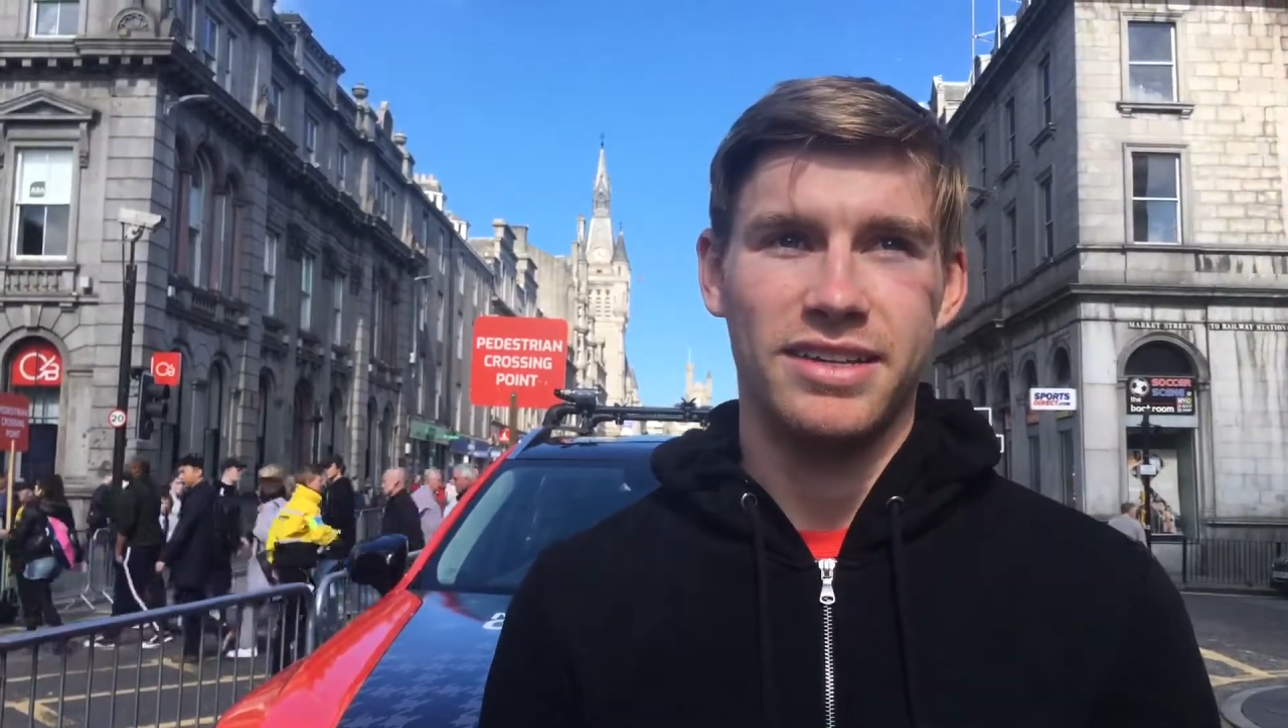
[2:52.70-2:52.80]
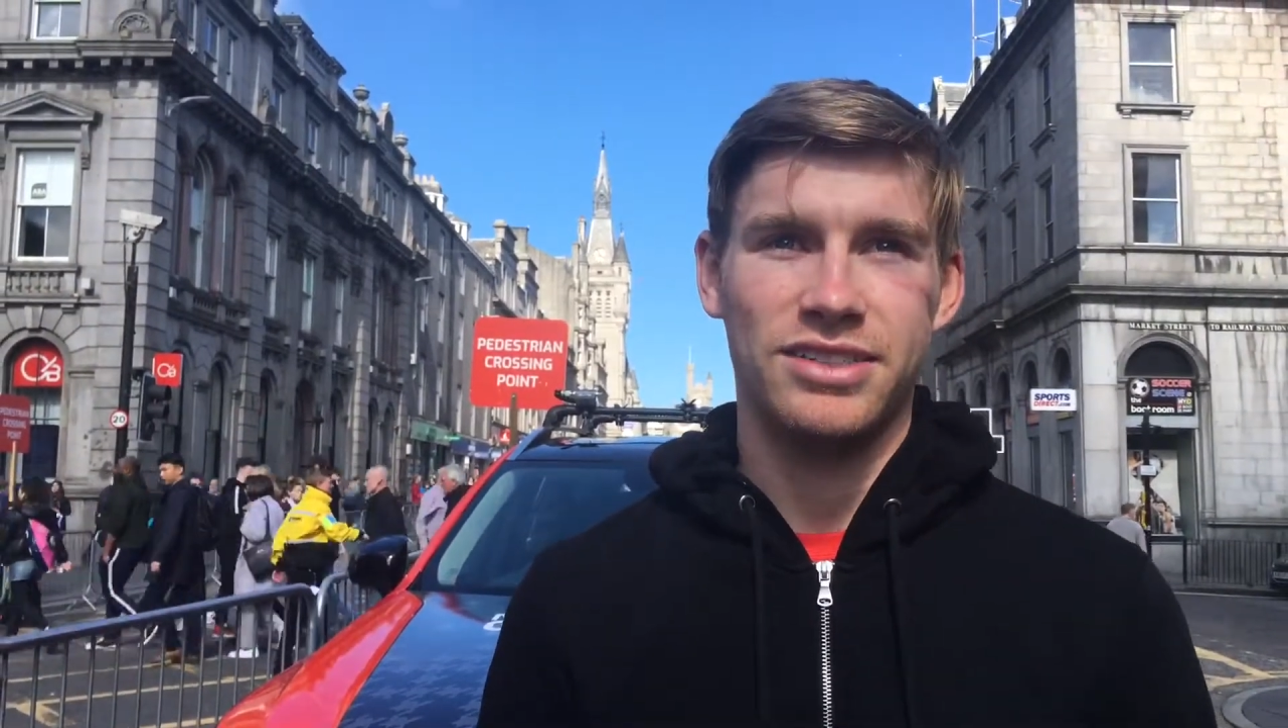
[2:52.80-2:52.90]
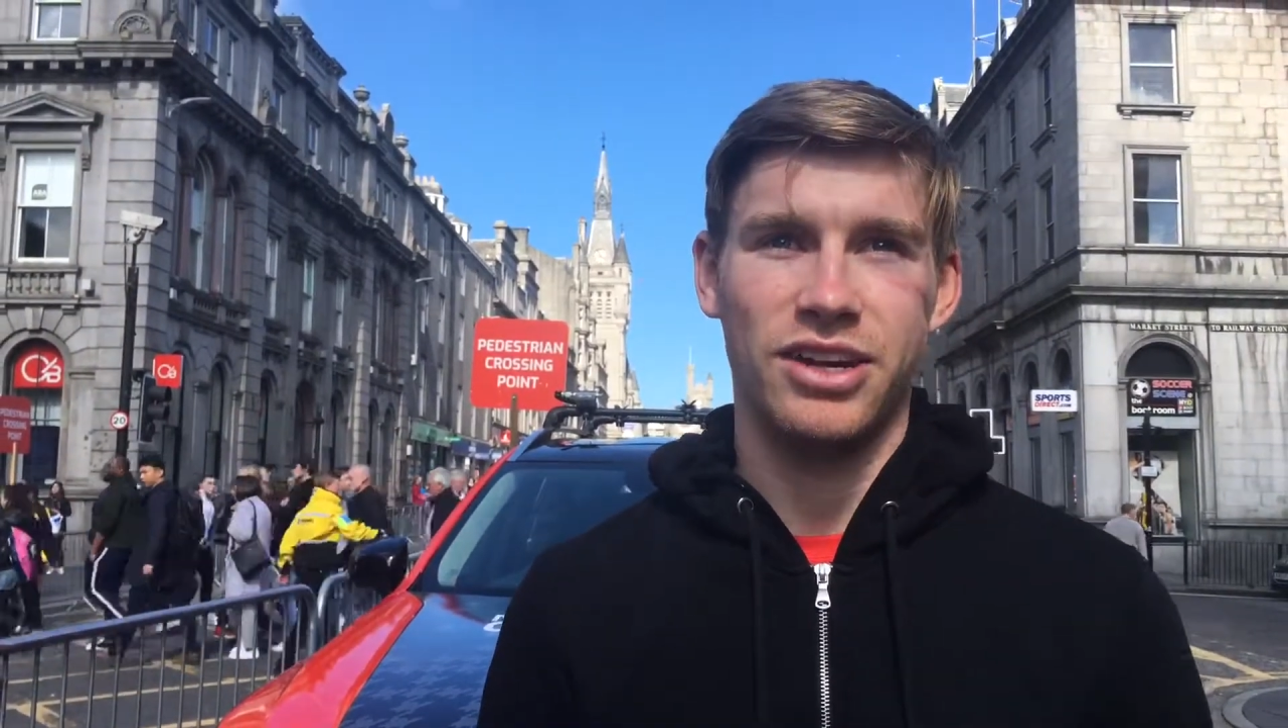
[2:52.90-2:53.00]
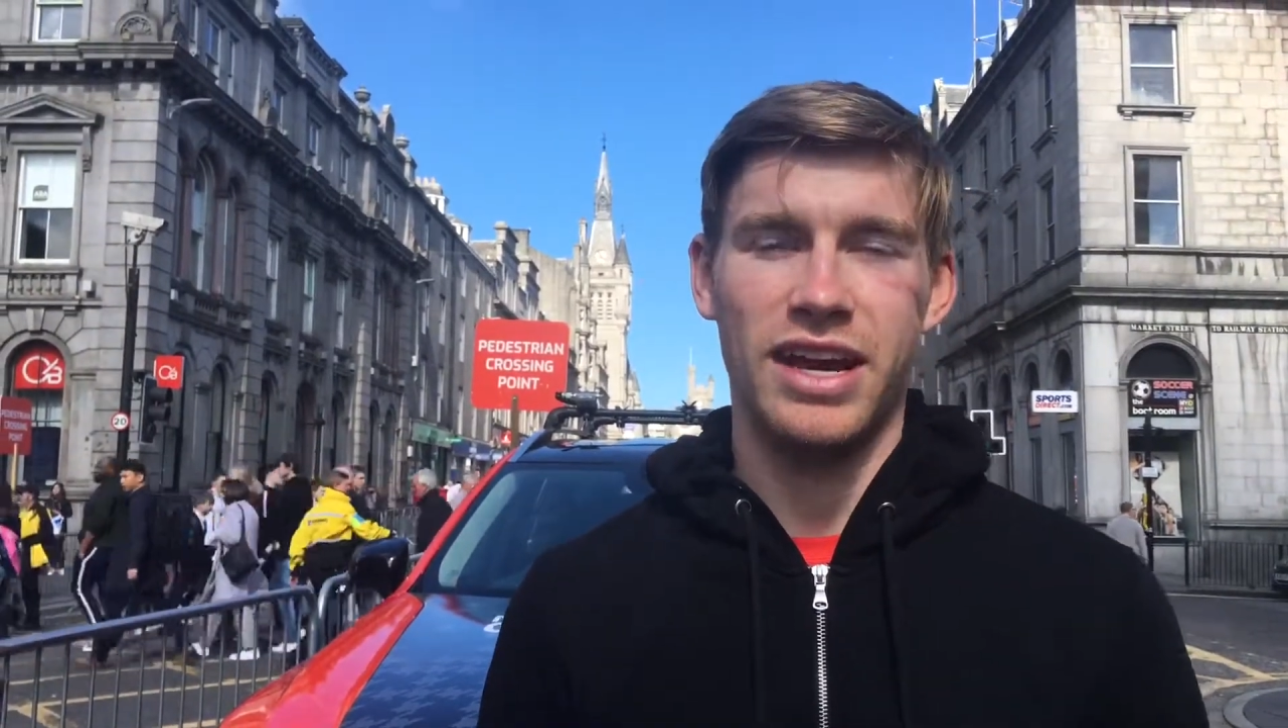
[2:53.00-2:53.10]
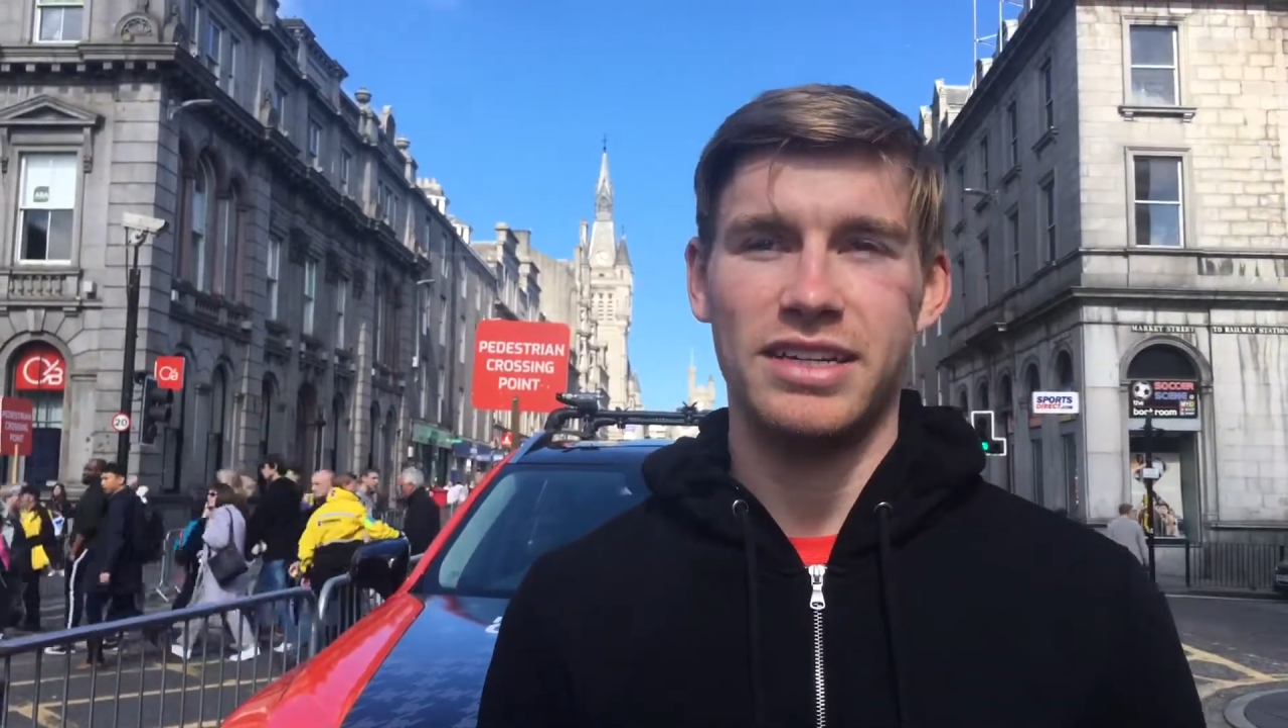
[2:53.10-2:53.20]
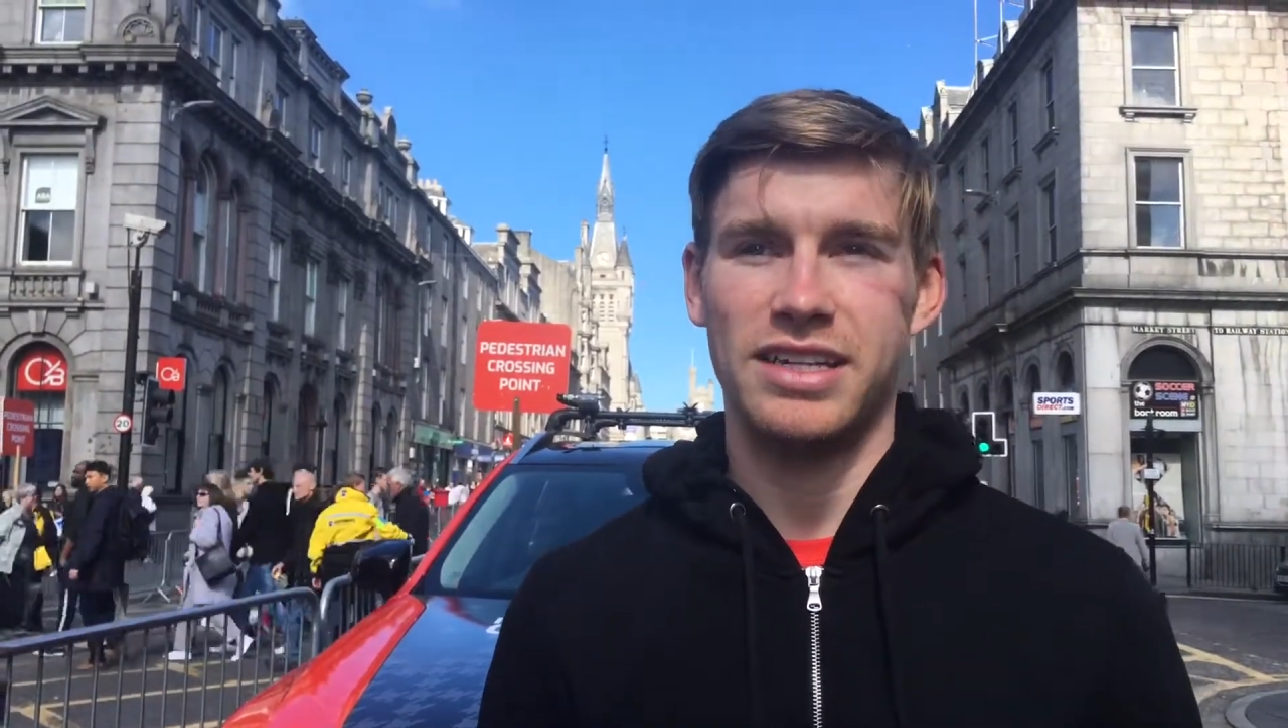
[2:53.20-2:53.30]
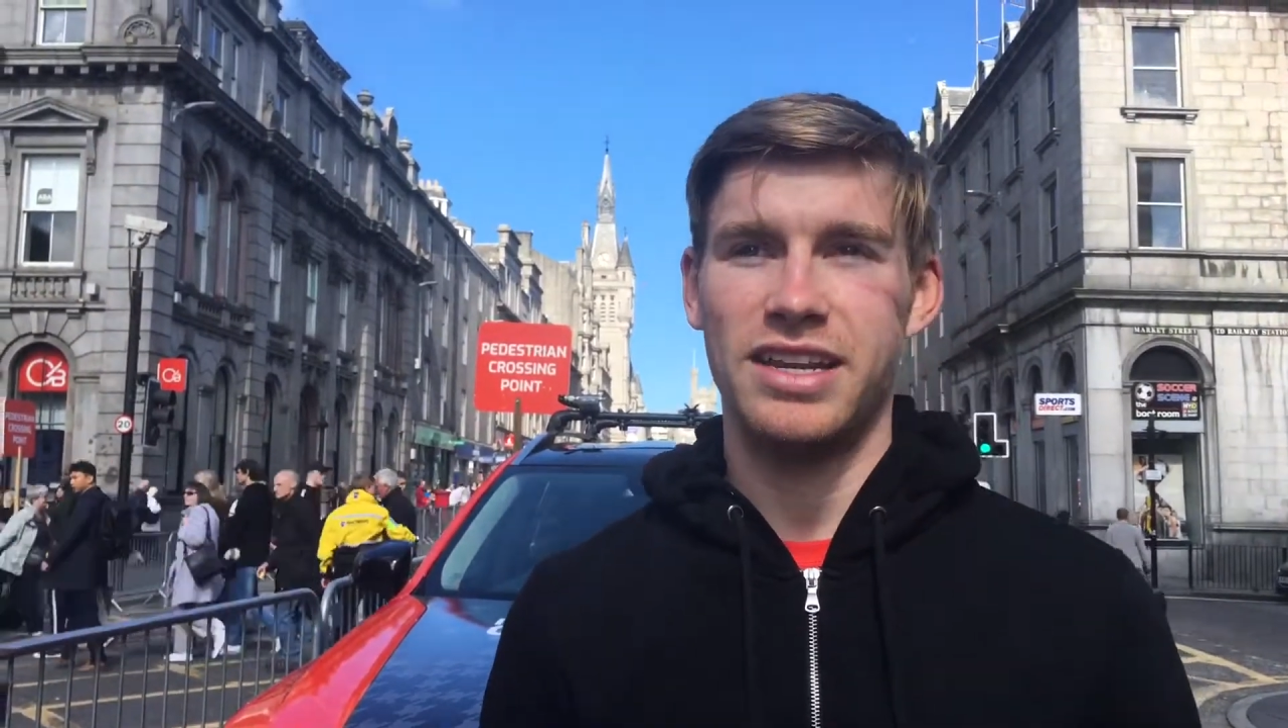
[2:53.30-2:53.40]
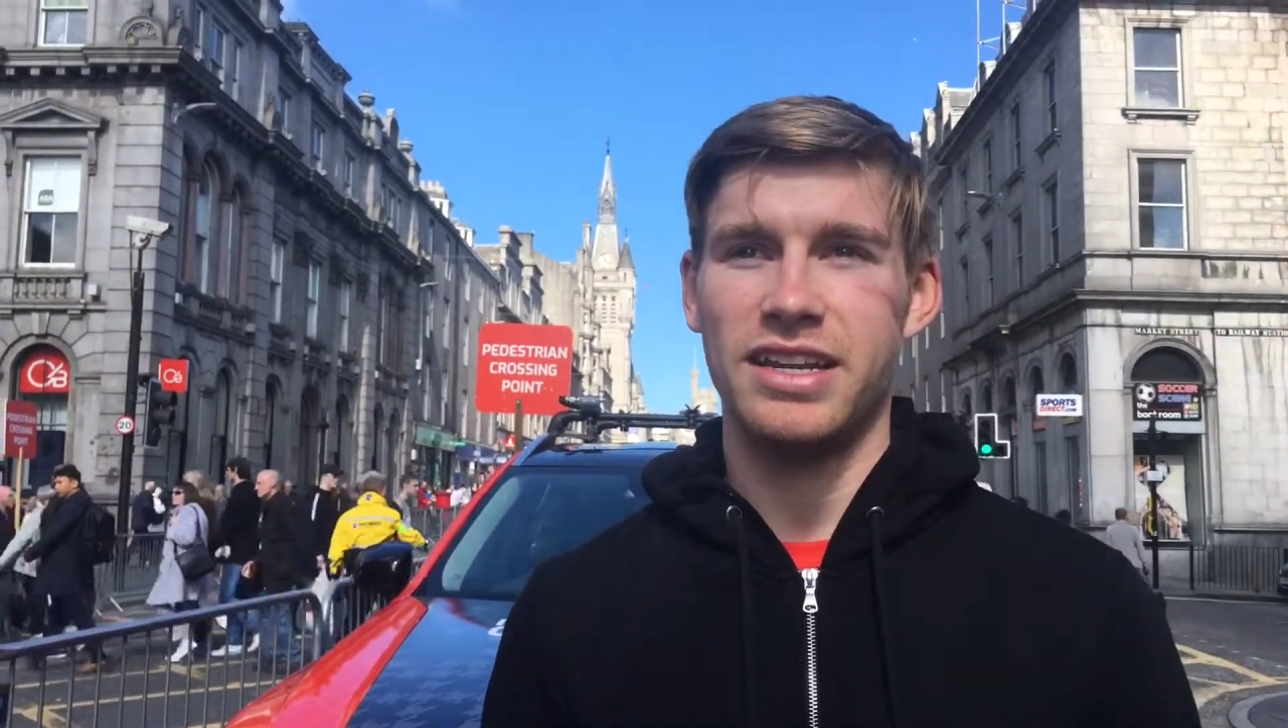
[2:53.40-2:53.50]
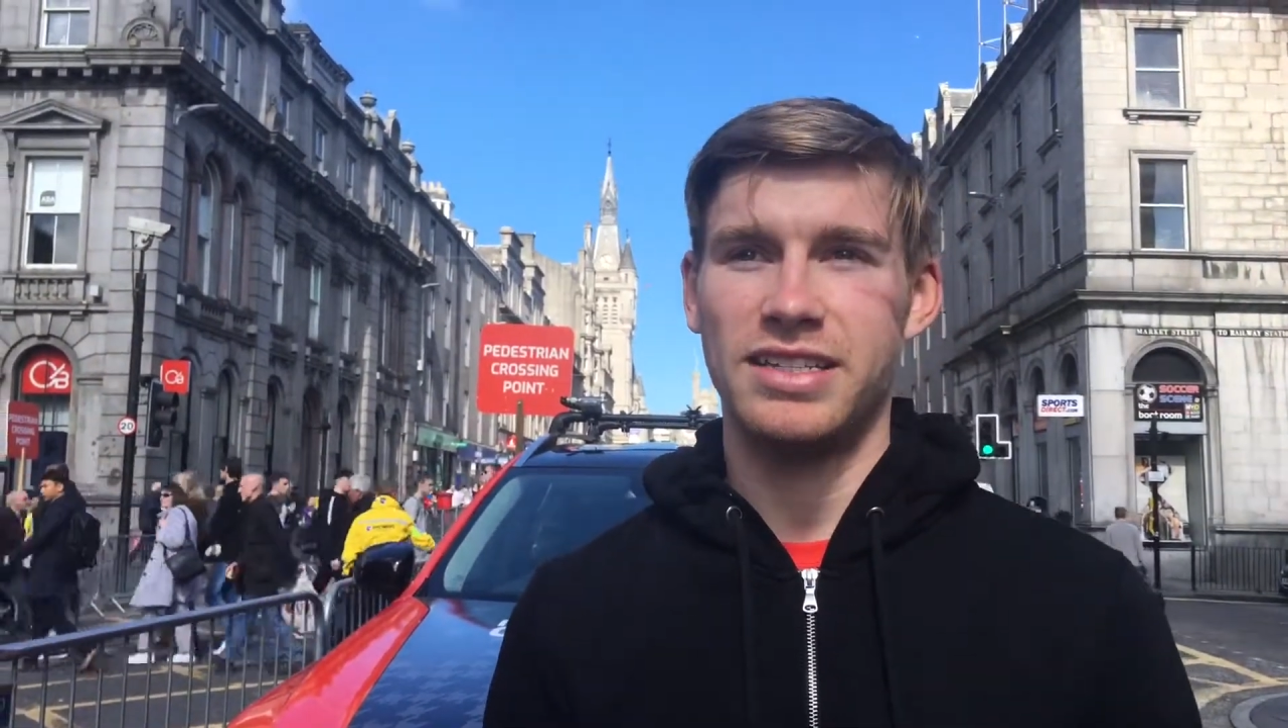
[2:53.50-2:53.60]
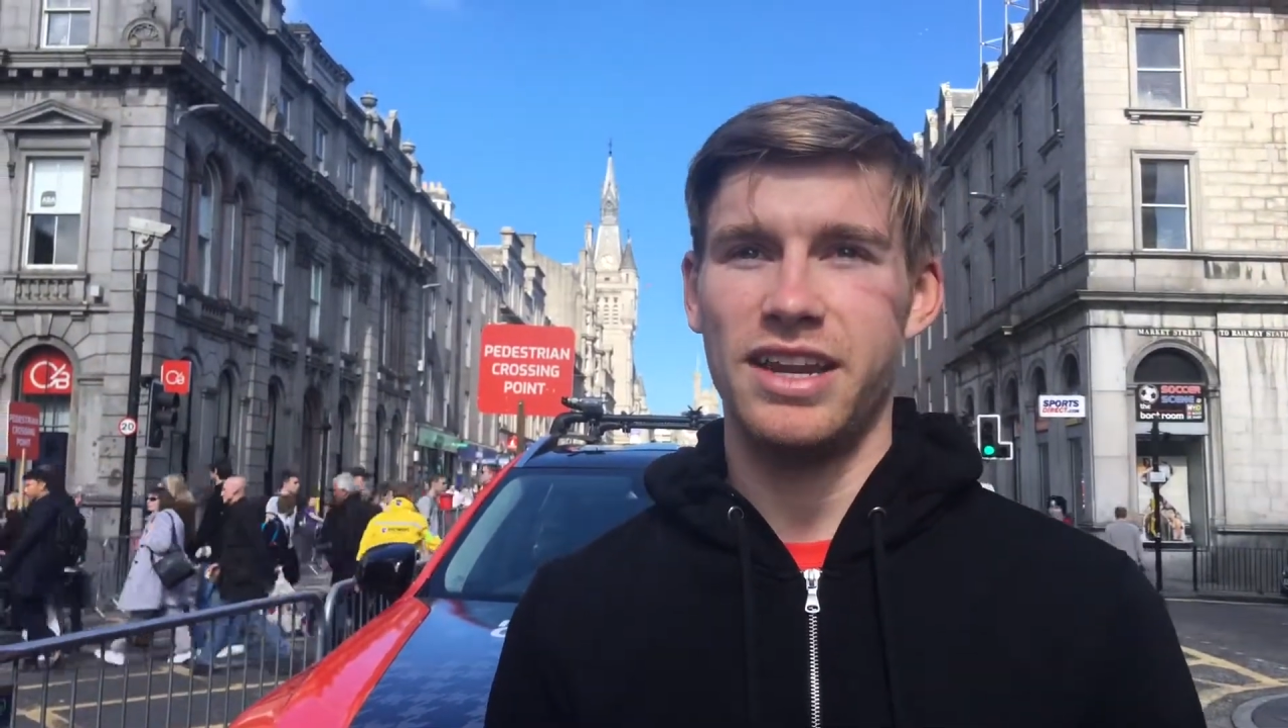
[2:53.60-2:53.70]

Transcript: It's